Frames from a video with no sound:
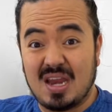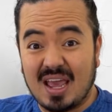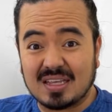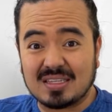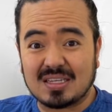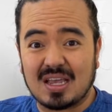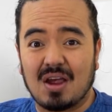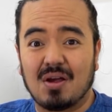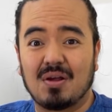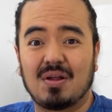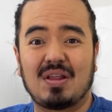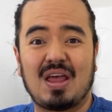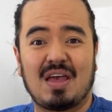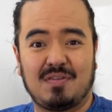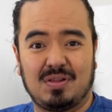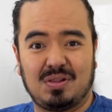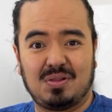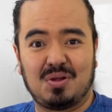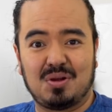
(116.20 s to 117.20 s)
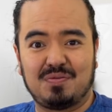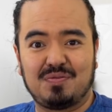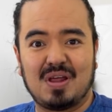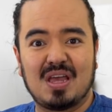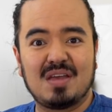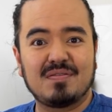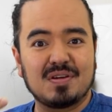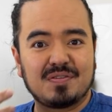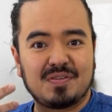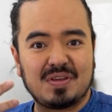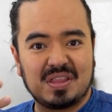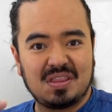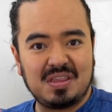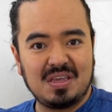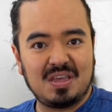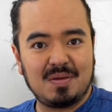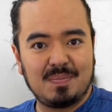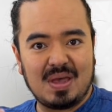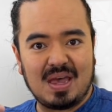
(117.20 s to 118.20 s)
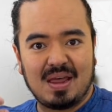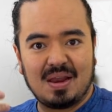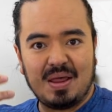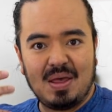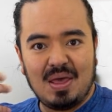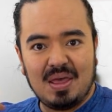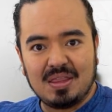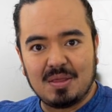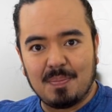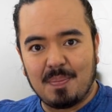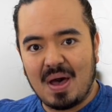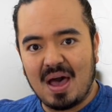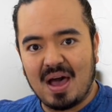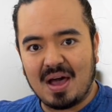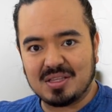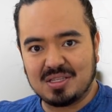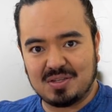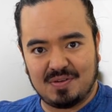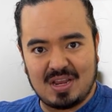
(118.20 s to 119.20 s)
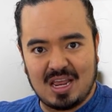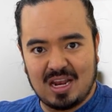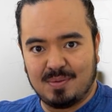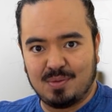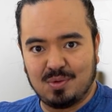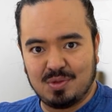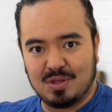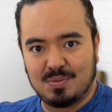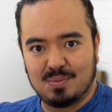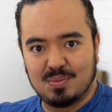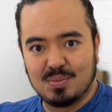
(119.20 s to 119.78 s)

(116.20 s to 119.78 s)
necks have a lot of flavor. If you think about the parts of an animal that